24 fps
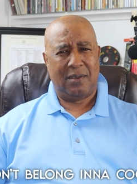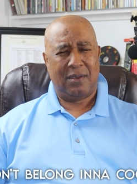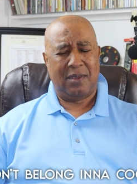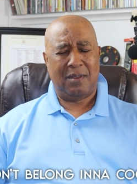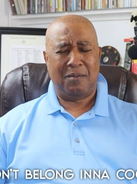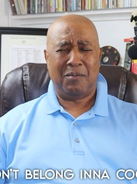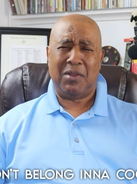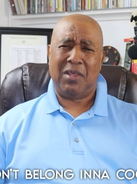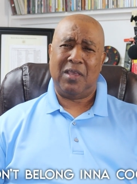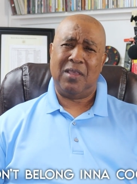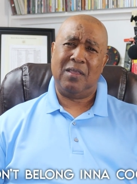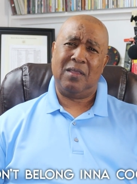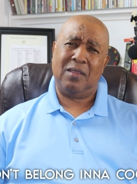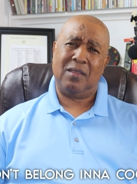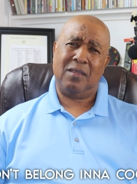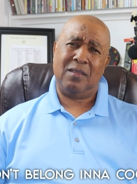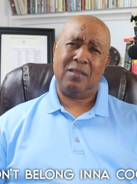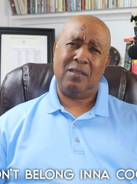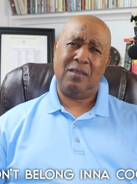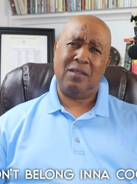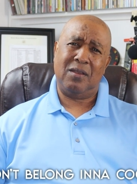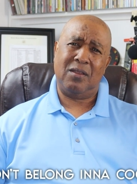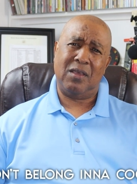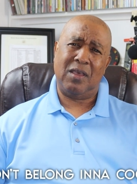I'm like,
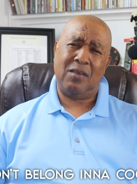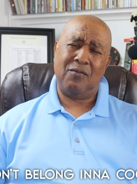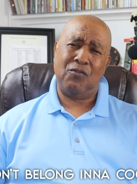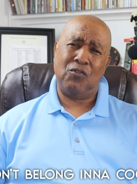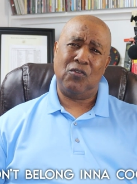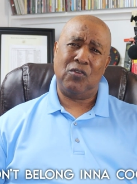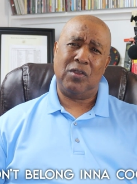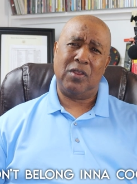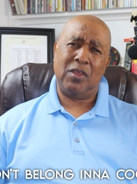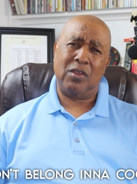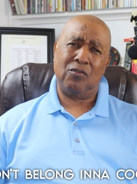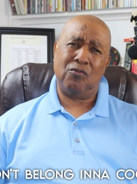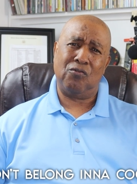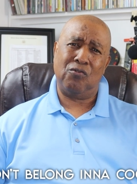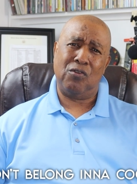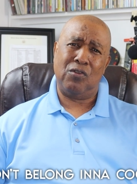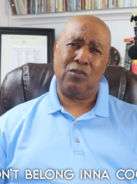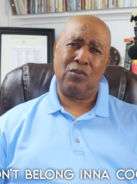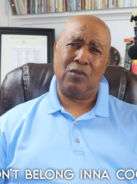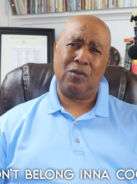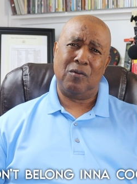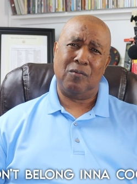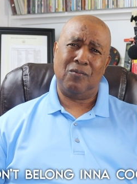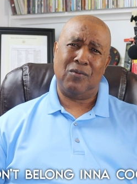I've heard that
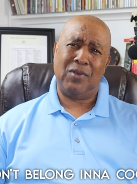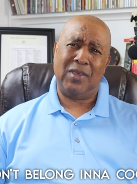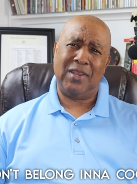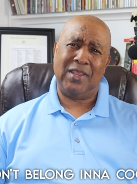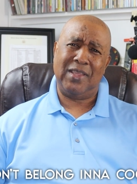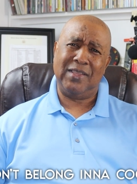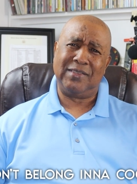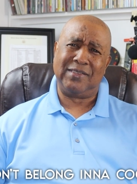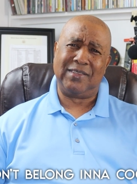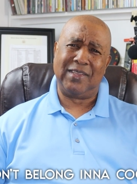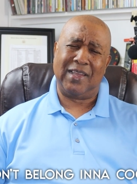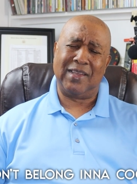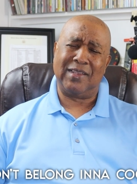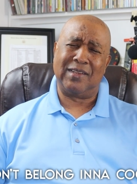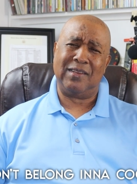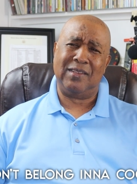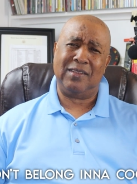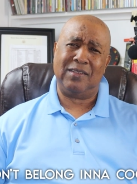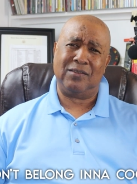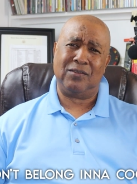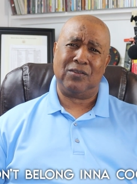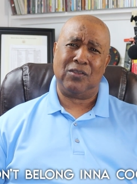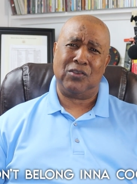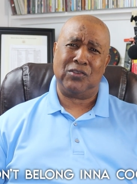growing up. What
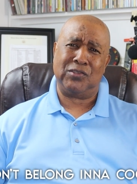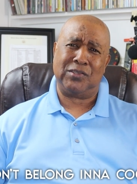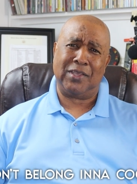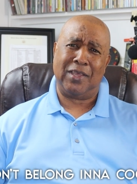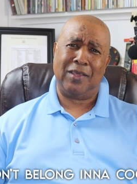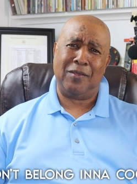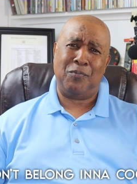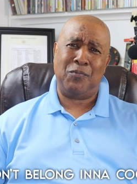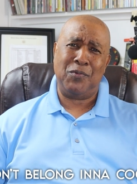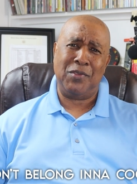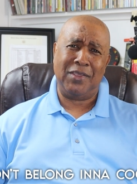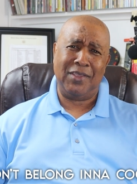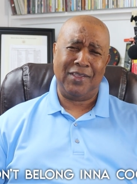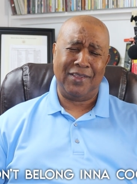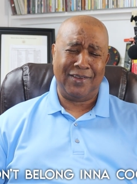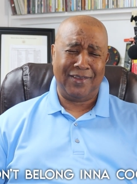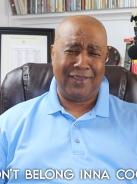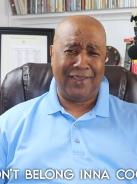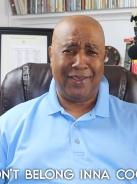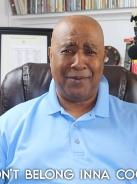exactly does that mean?